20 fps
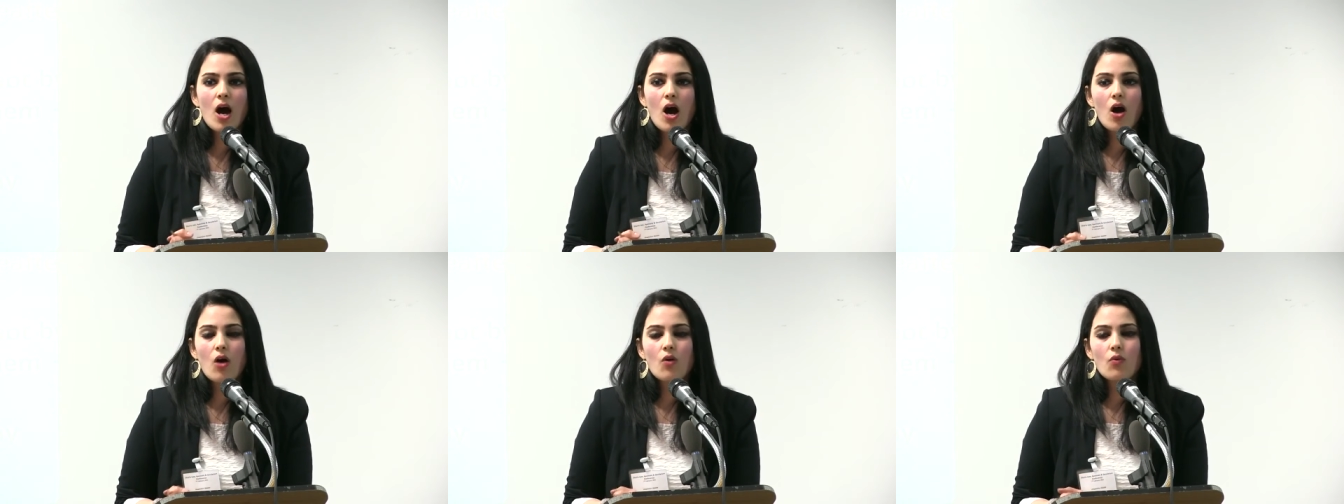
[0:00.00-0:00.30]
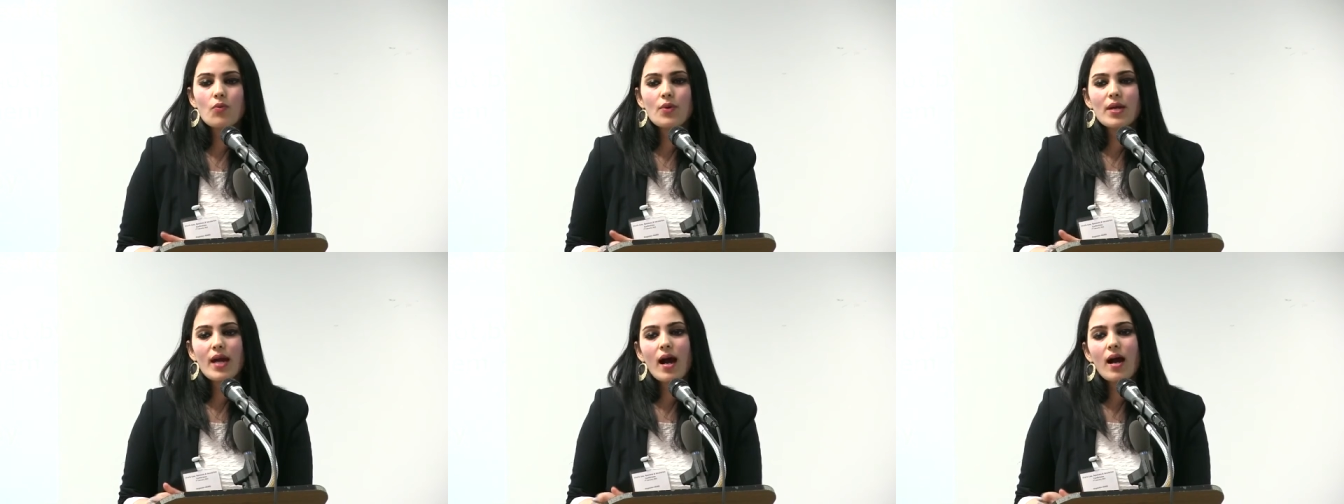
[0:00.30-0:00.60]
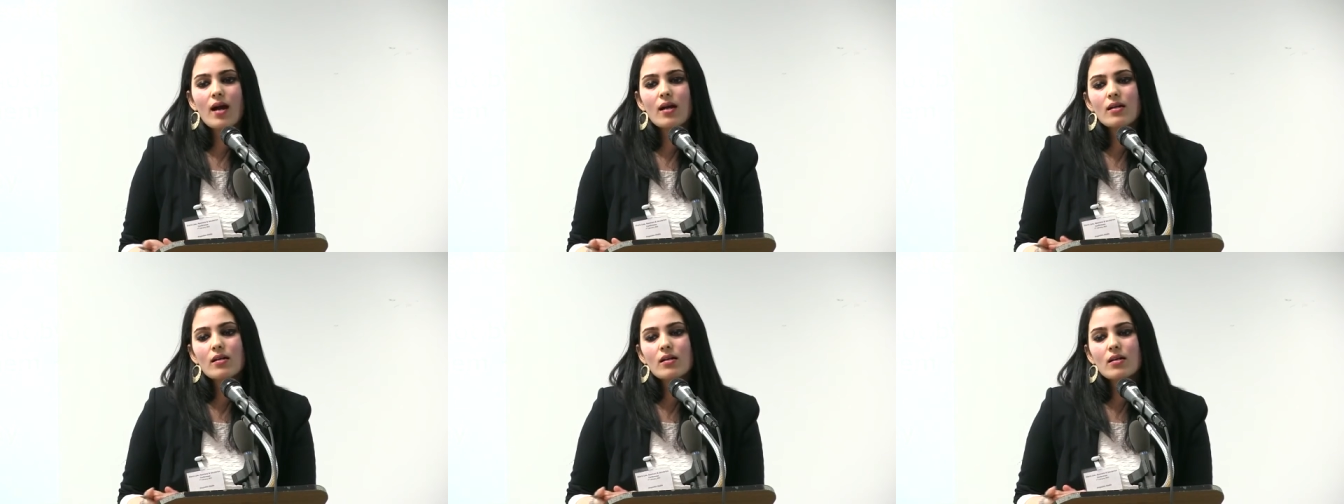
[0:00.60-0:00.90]
oh, we
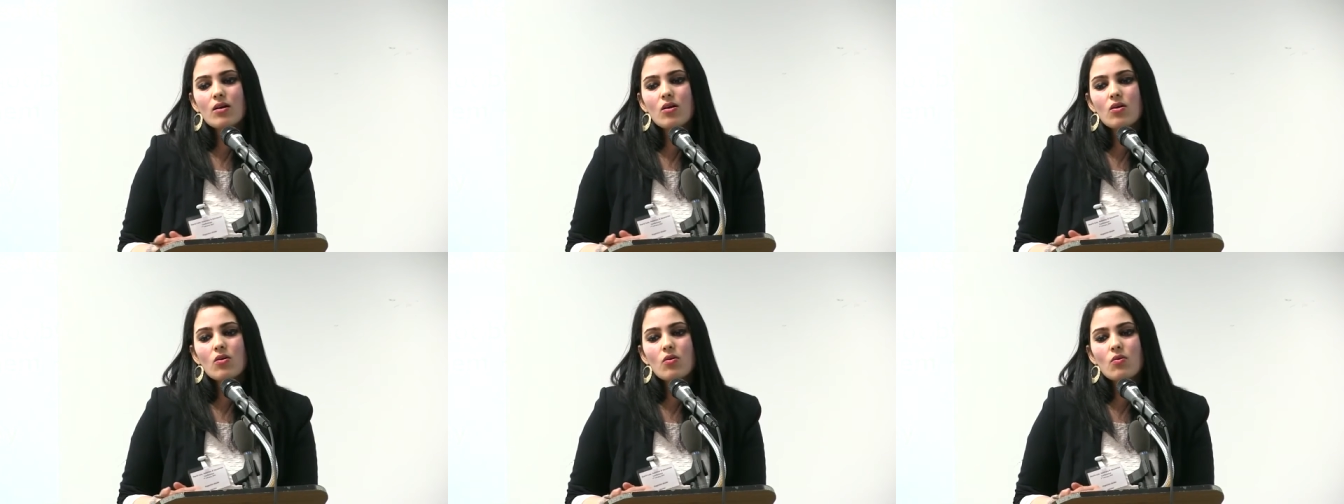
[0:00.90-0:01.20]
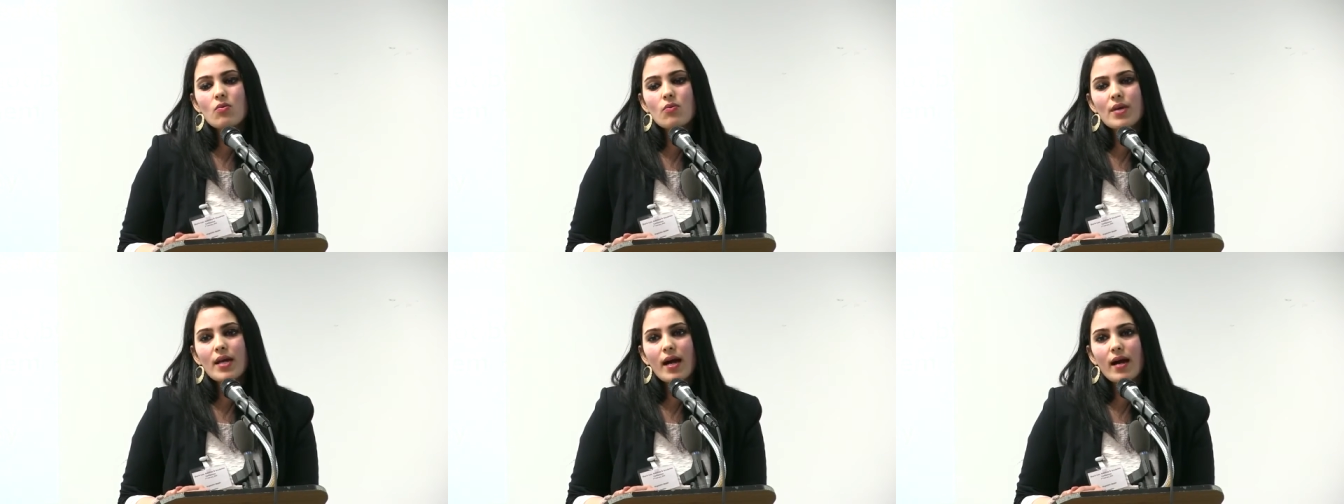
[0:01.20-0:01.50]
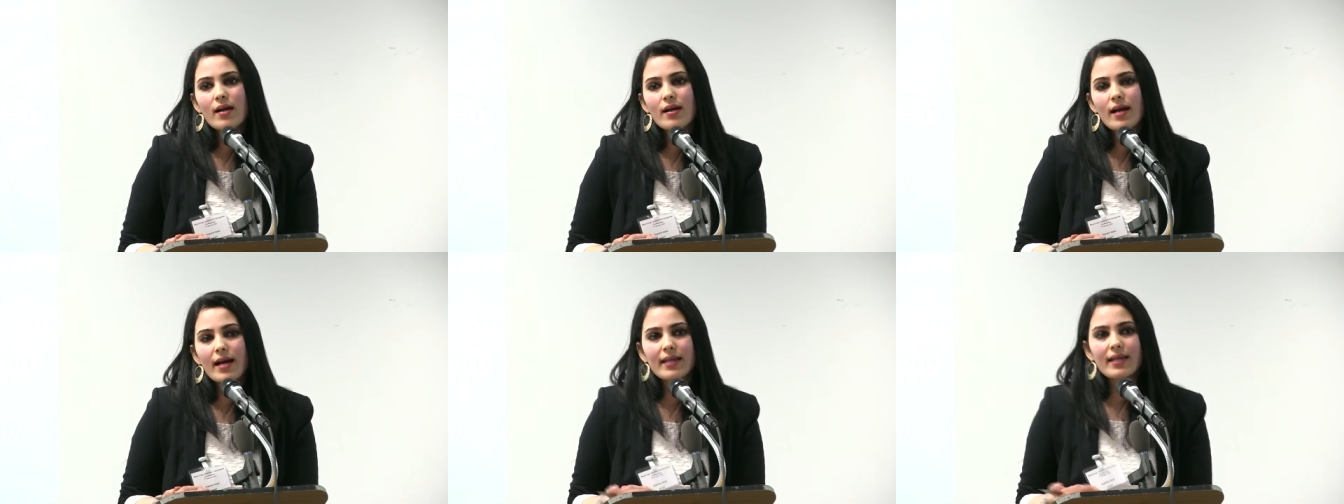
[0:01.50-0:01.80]
are no, we
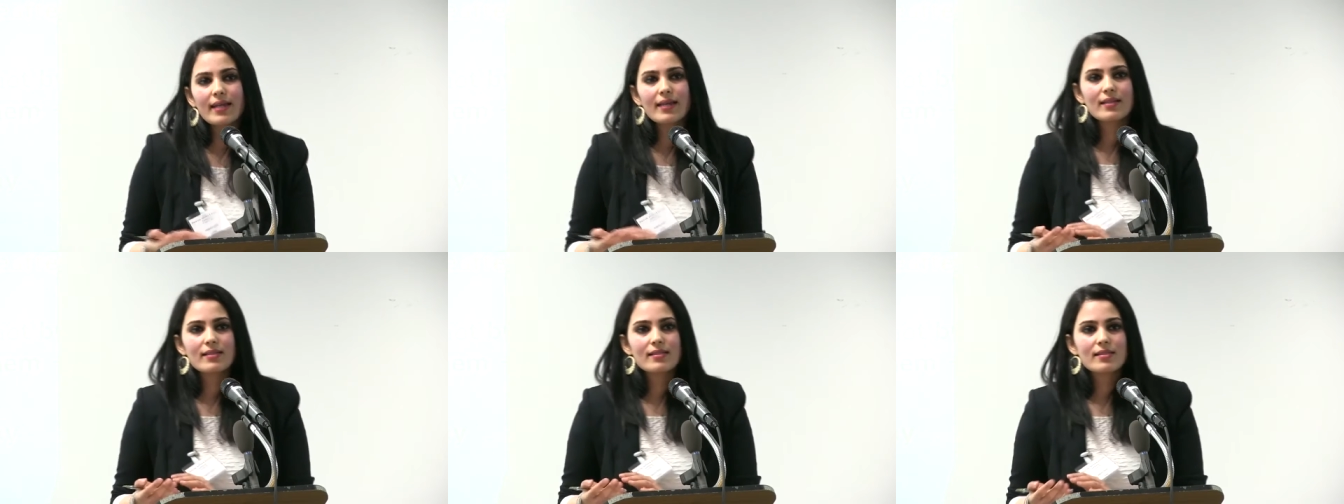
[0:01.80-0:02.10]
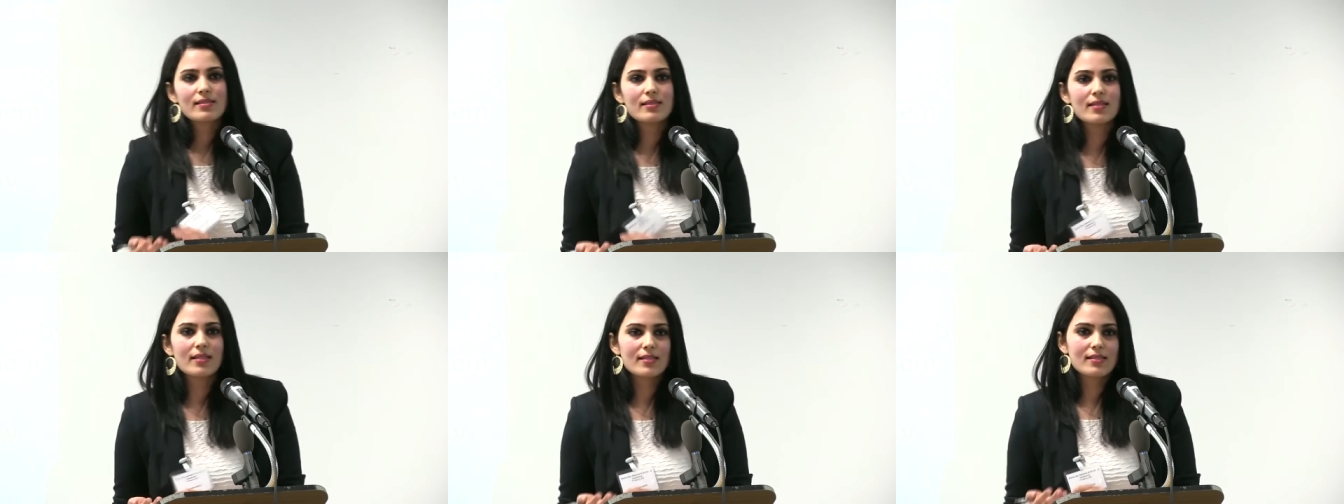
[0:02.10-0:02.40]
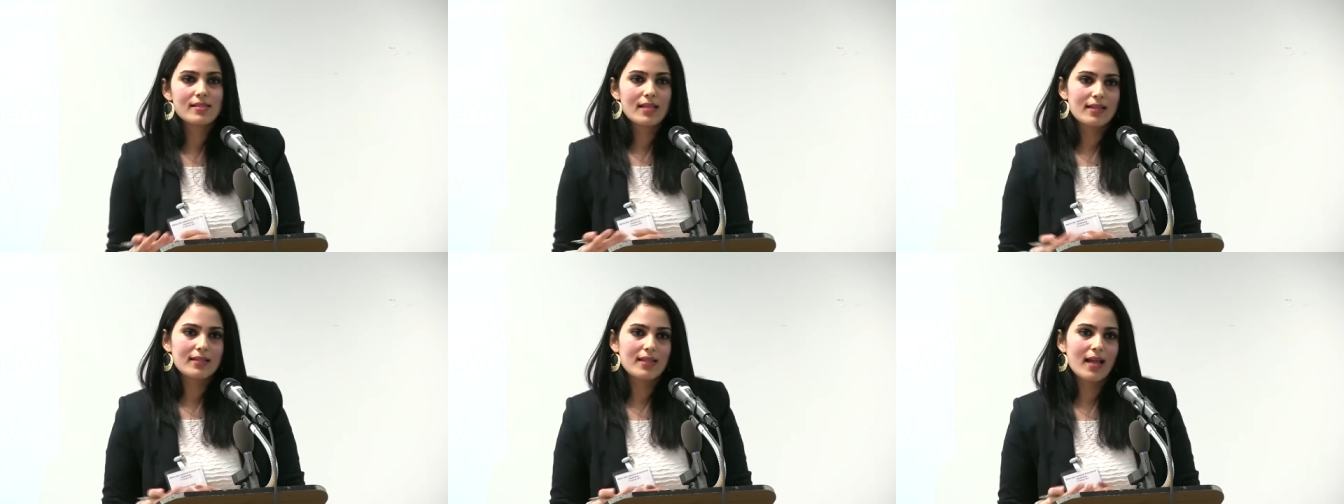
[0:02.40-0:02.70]
are against
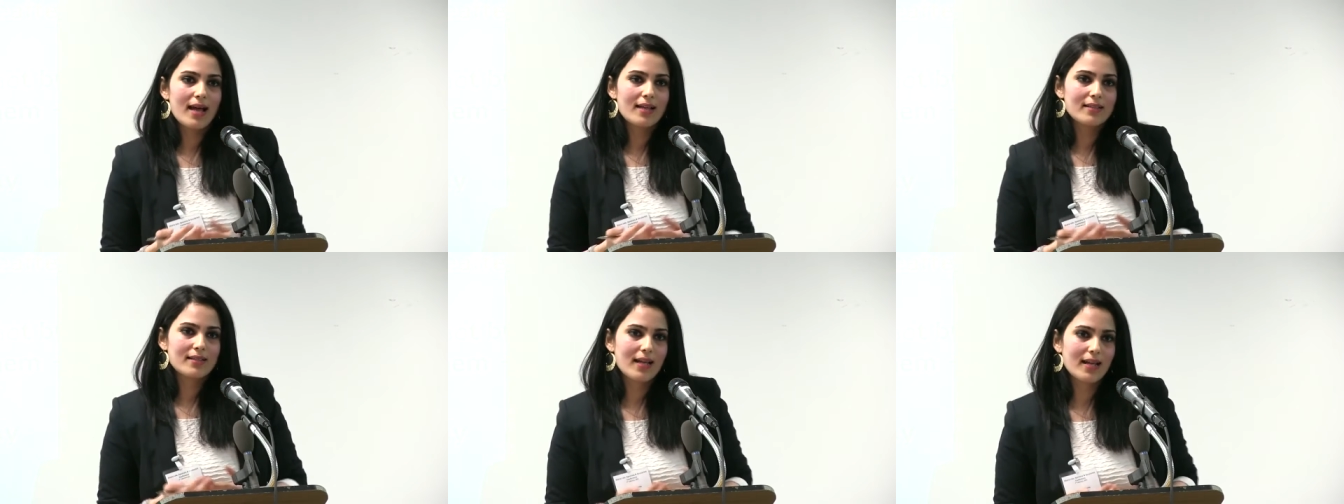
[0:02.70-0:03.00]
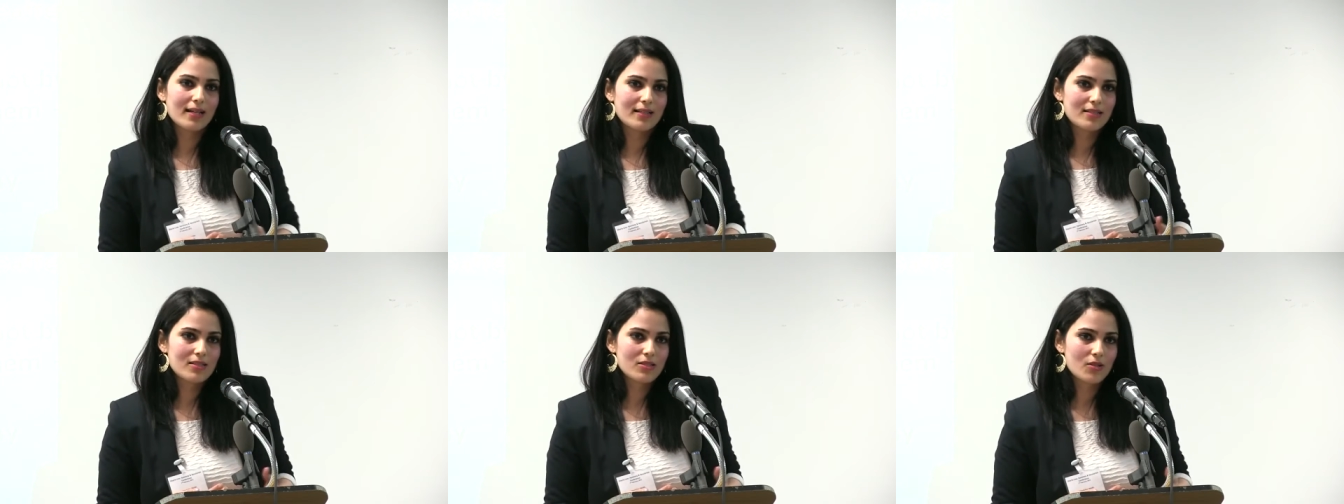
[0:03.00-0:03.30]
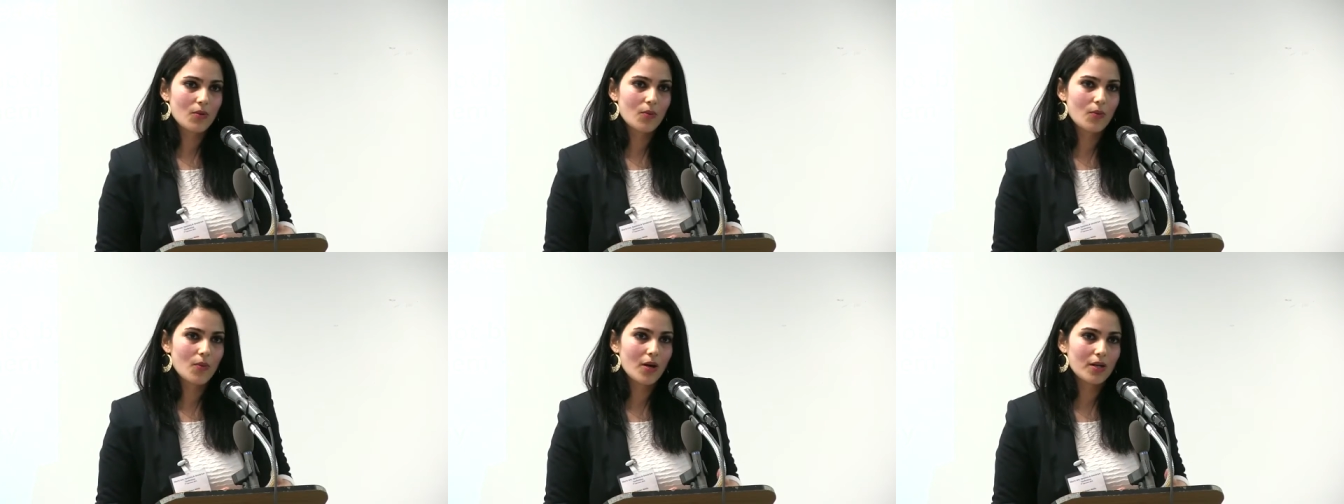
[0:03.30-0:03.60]
this and that and
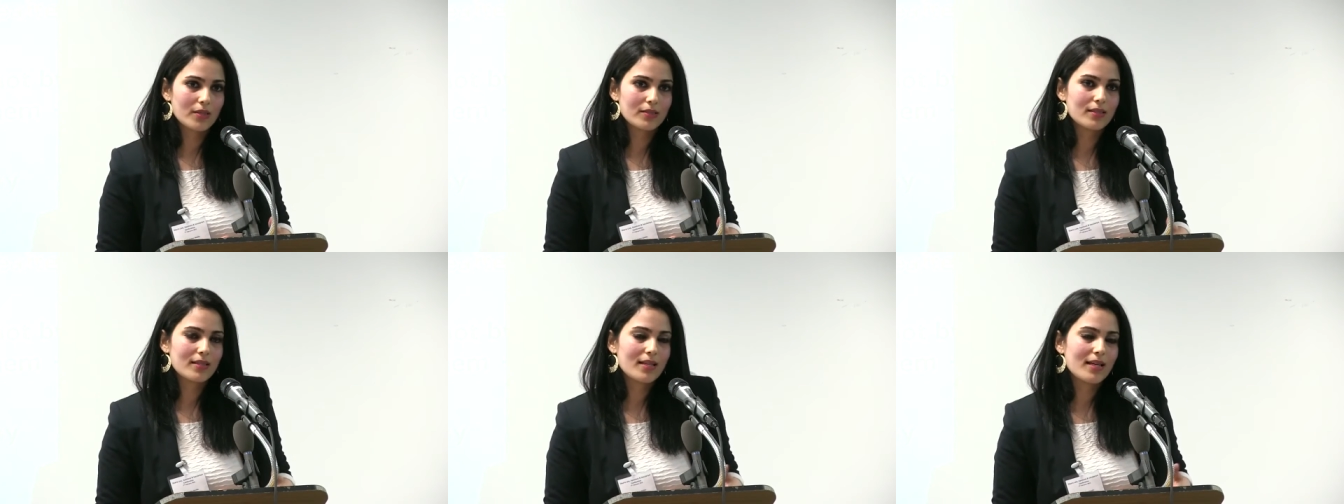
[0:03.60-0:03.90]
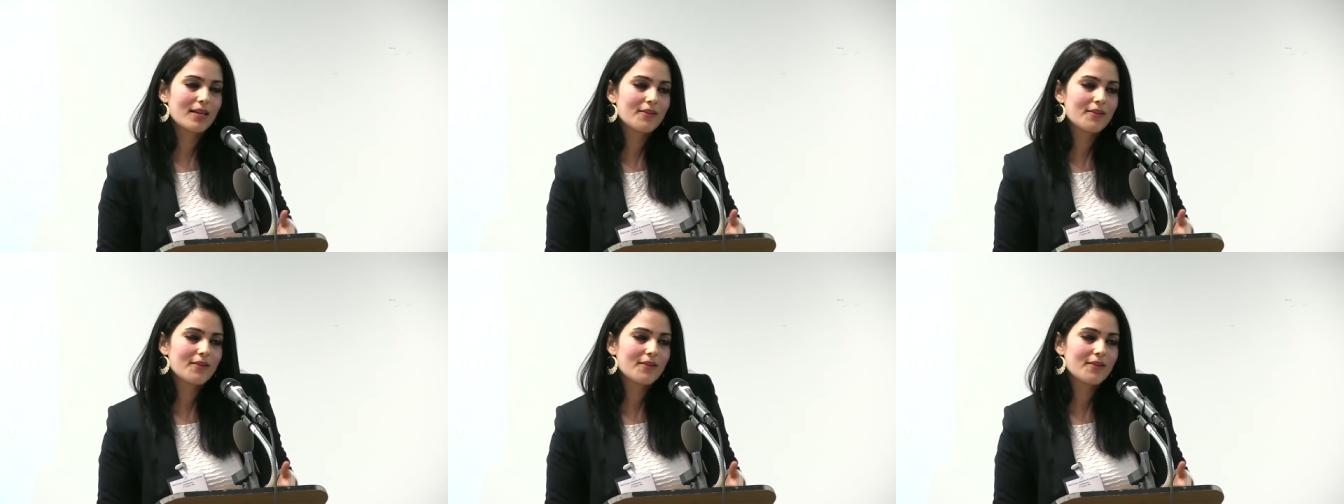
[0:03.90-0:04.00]
so on.